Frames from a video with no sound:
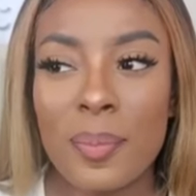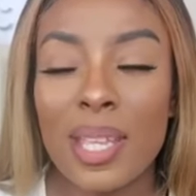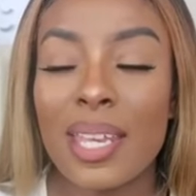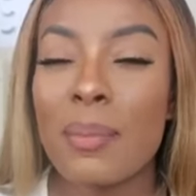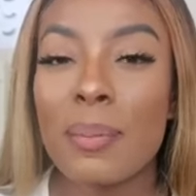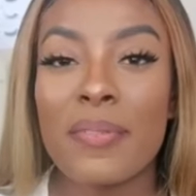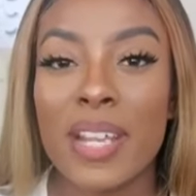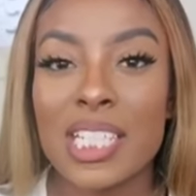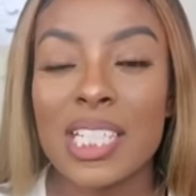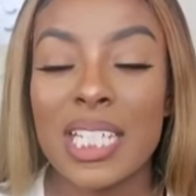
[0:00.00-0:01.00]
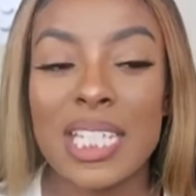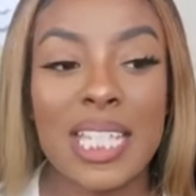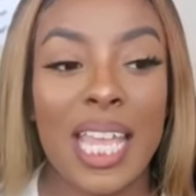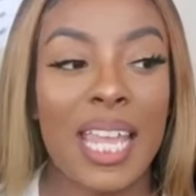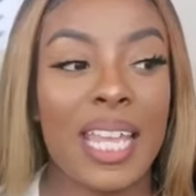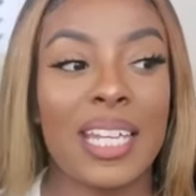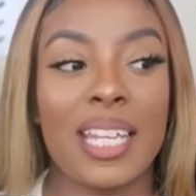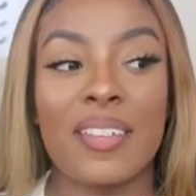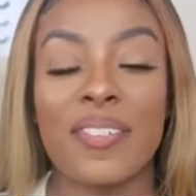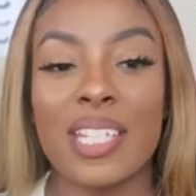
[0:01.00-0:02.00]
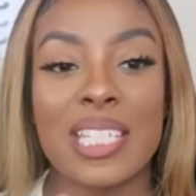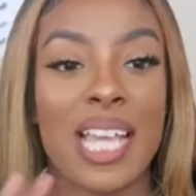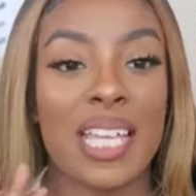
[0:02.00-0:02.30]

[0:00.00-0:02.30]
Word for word: and i'm a perfectionist and if it's not